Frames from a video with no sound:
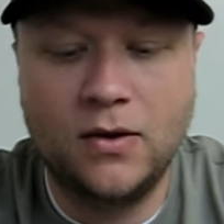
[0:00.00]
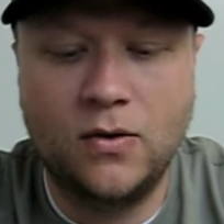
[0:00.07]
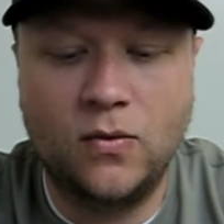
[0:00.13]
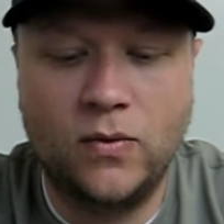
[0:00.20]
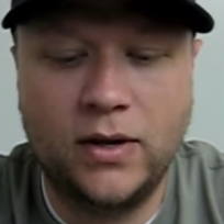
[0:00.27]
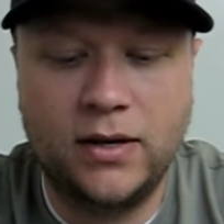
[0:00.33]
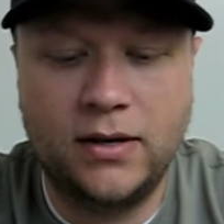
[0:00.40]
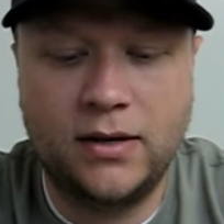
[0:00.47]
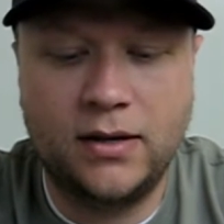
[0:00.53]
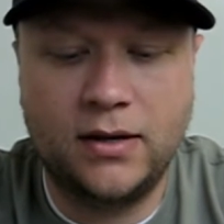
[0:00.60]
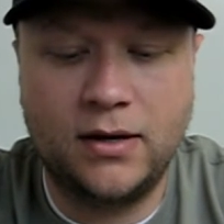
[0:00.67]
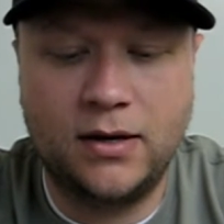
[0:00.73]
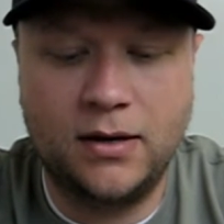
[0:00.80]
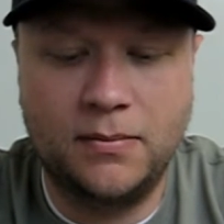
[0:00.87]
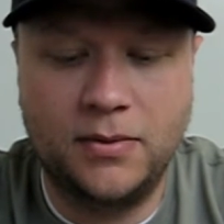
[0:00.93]
When
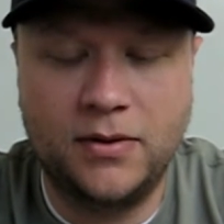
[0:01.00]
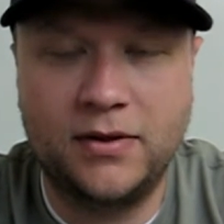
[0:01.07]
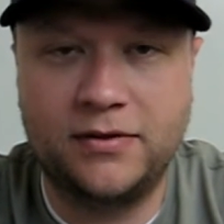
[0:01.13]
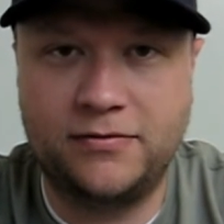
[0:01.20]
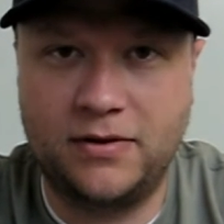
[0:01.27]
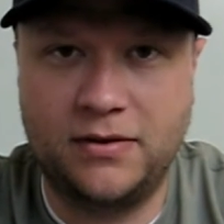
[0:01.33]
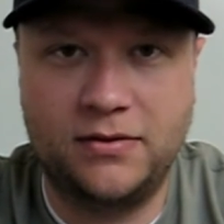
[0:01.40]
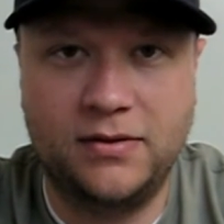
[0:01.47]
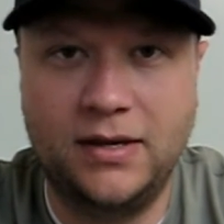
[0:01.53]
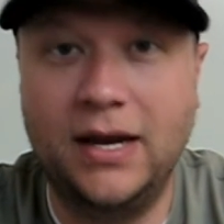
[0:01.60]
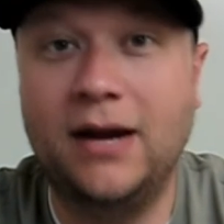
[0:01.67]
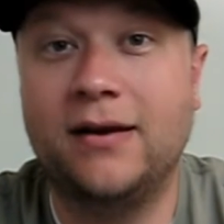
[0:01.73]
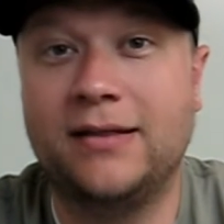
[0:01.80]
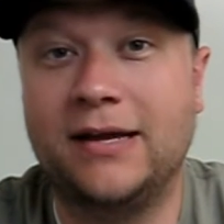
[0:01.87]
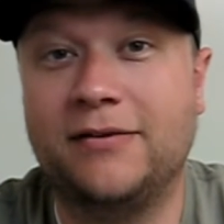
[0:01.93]
a bullet is flying through the
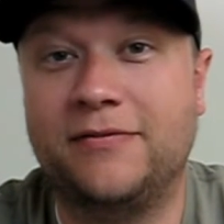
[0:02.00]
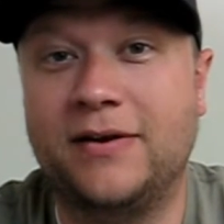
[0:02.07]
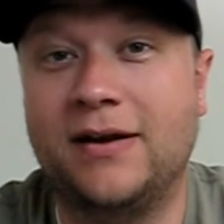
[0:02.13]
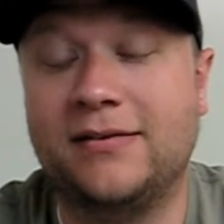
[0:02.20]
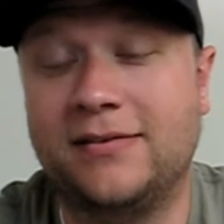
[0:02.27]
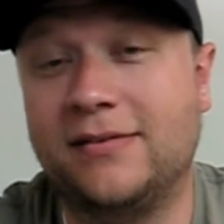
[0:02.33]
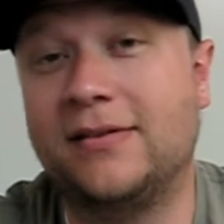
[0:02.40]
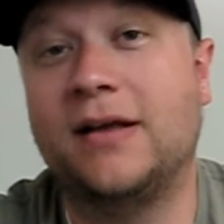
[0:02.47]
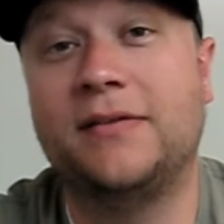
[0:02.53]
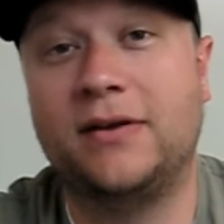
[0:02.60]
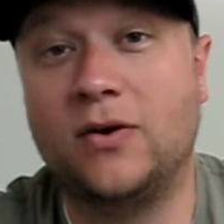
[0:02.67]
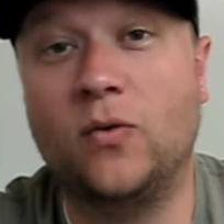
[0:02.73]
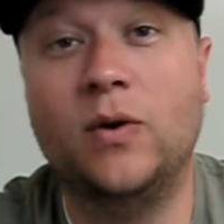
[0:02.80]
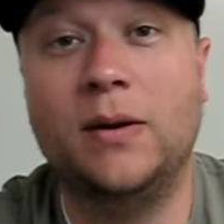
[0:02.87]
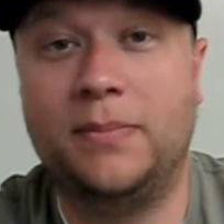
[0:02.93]
air that fast, it sounds like
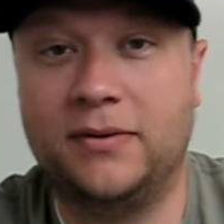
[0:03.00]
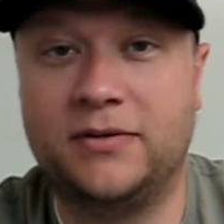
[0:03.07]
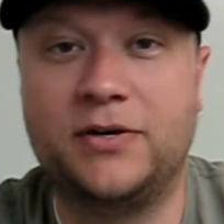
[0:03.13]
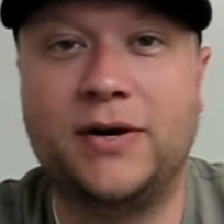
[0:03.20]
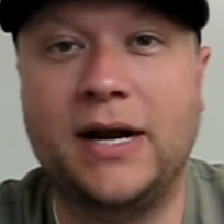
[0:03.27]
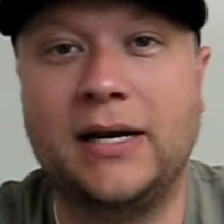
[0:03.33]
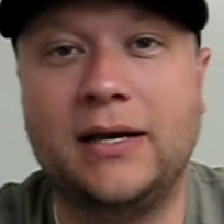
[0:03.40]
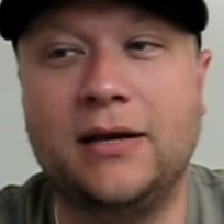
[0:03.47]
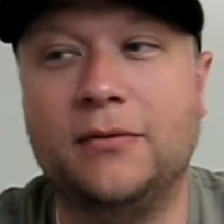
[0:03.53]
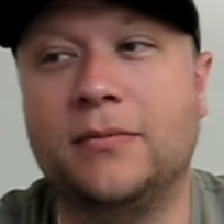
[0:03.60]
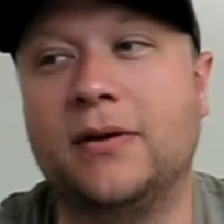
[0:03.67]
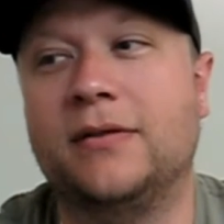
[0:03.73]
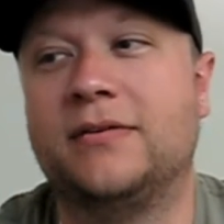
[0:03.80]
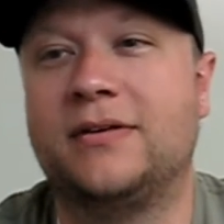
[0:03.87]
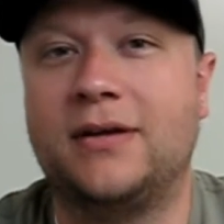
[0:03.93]
a whip is cracking,
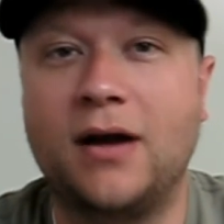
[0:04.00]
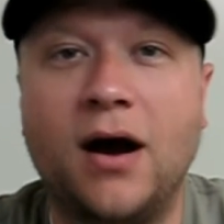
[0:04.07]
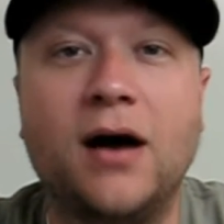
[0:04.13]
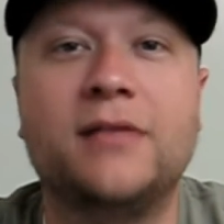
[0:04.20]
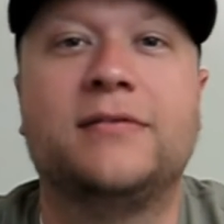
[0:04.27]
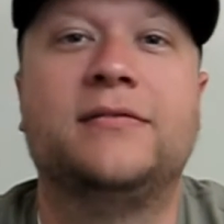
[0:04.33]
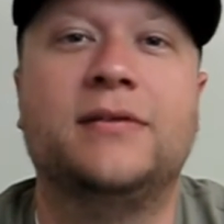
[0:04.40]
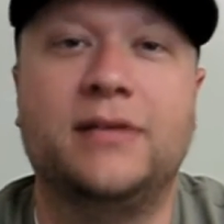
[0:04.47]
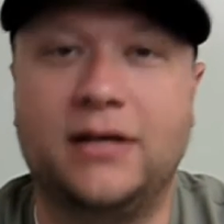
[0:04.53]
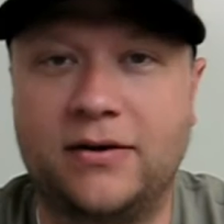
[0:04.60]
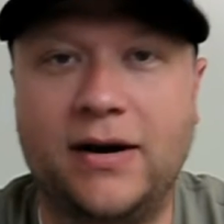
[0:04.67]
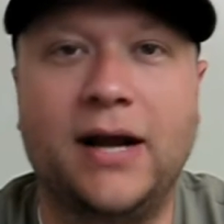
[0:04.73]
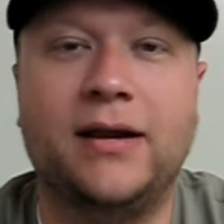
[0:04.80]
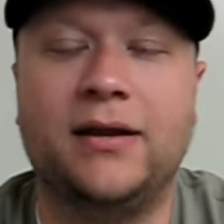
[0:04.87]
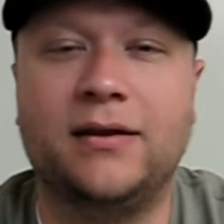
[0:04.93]
but it's constantly
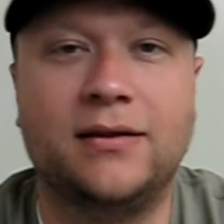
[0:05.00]
cracking.